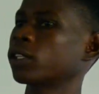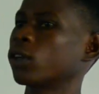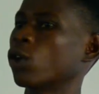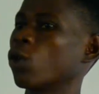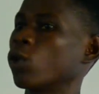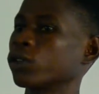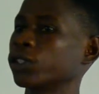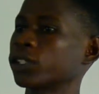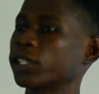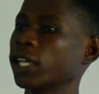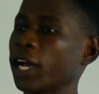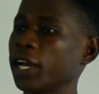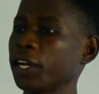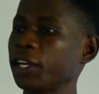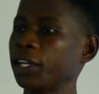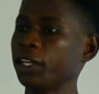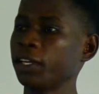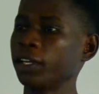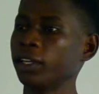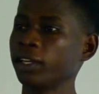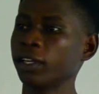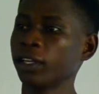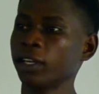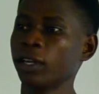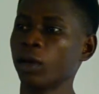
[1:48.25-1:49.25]

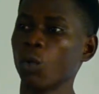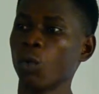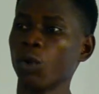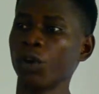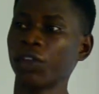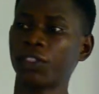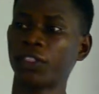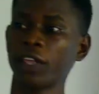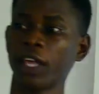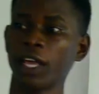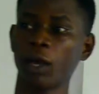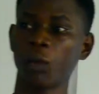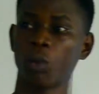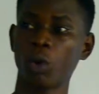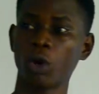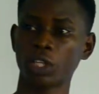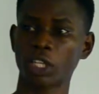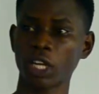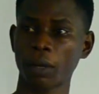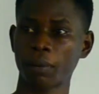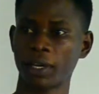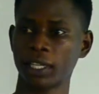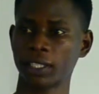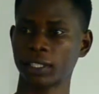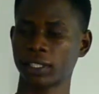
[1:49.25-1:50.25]
concerning with the
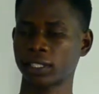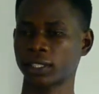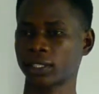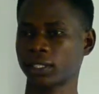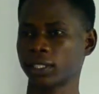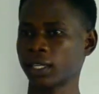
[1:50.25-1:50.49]
water mass,